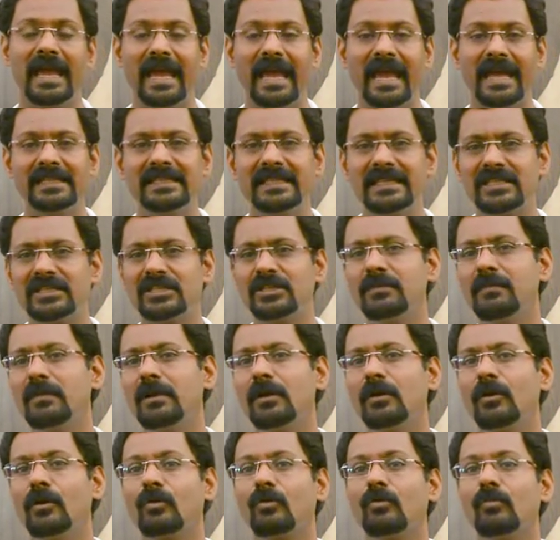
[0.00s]
as
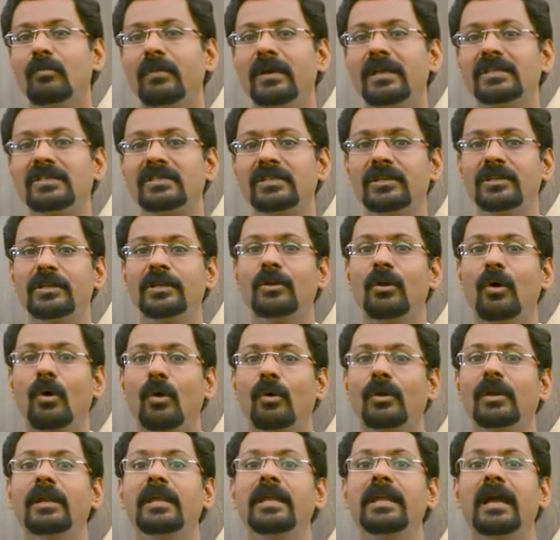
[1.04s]
HTML documents need
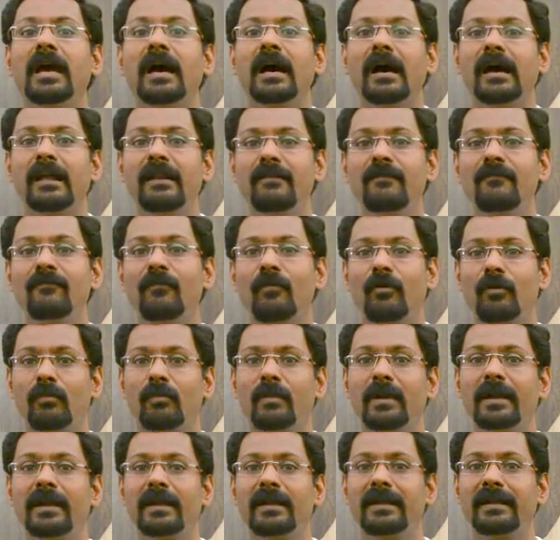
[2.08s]
only
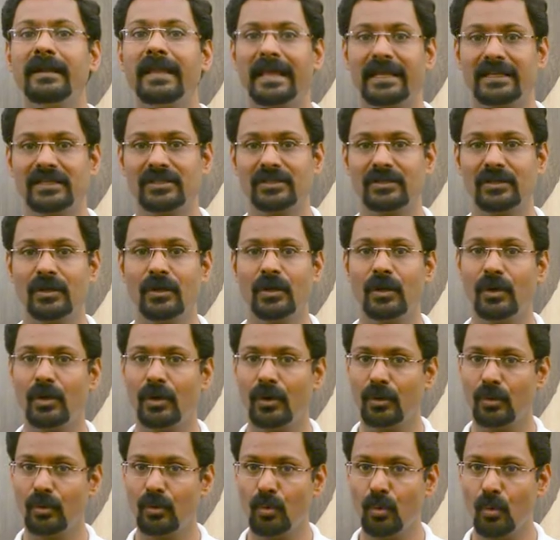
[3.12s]
unformatted text.
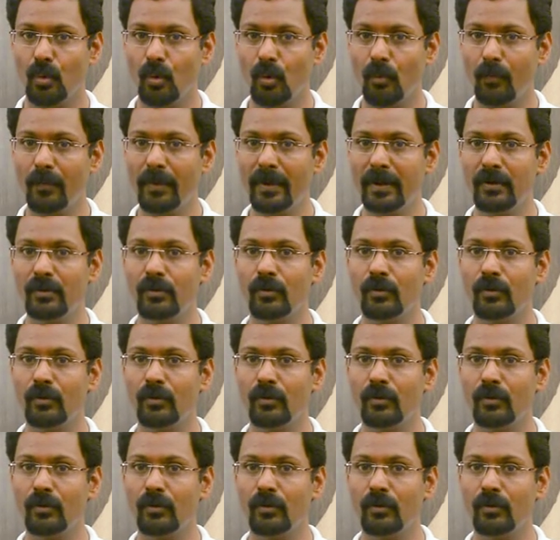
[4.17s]
To open